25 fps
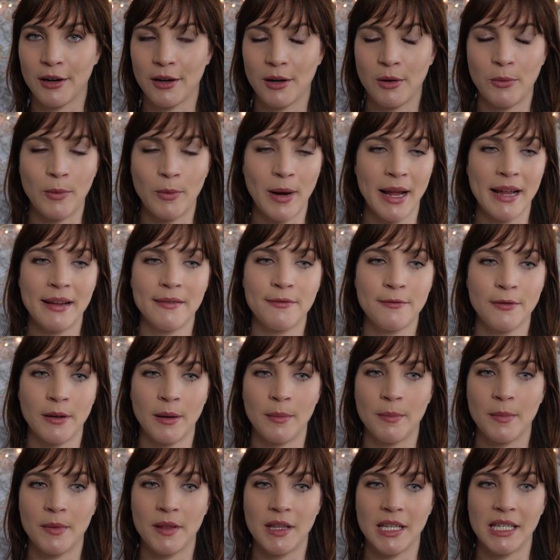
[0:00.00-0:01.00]
away
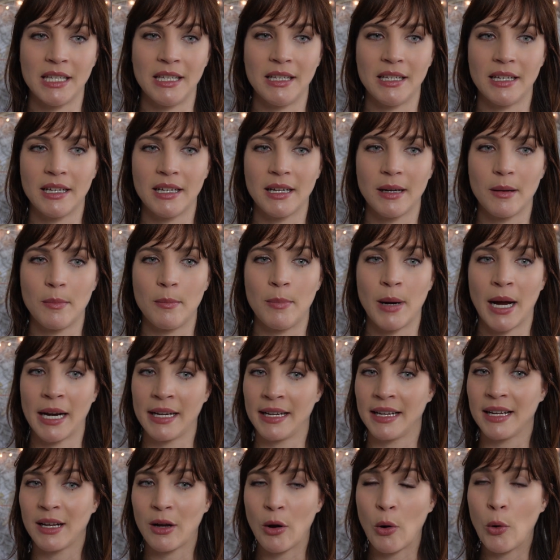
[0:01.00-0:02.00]
from the
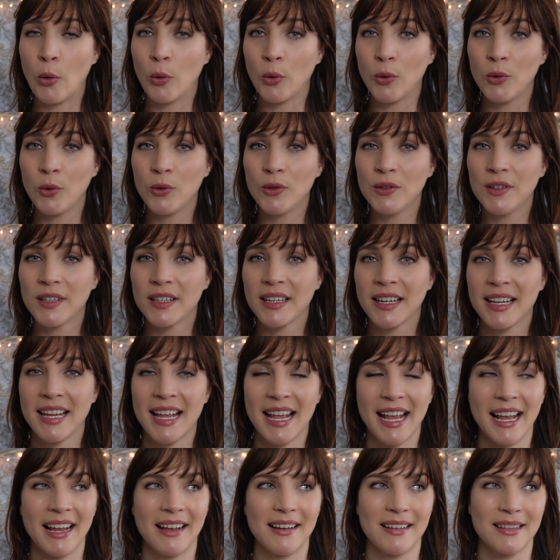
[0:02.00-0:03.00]
biting cold
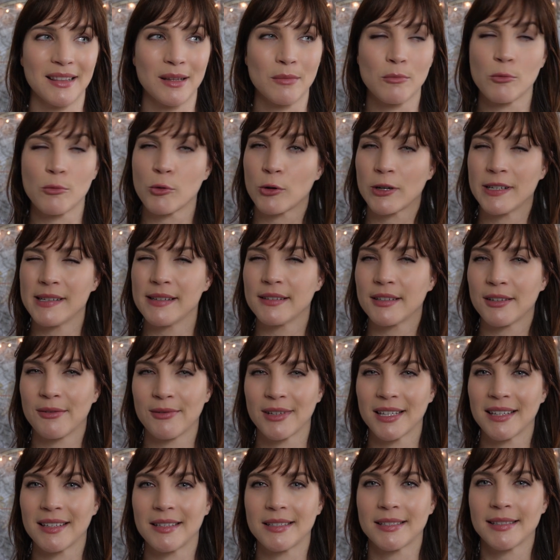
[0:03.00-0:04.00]
and the mornings are
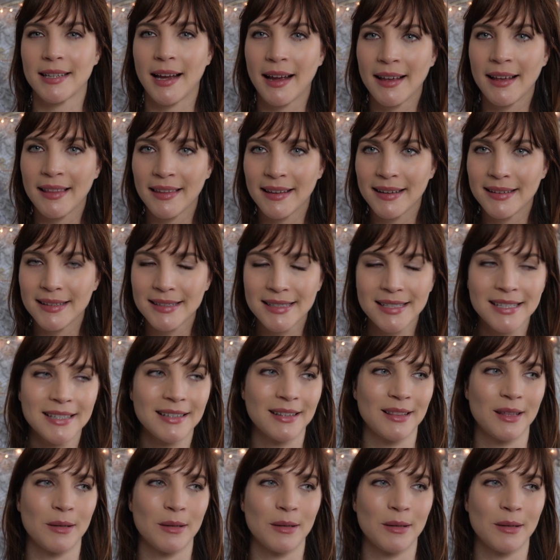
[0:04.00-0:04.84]
really silent.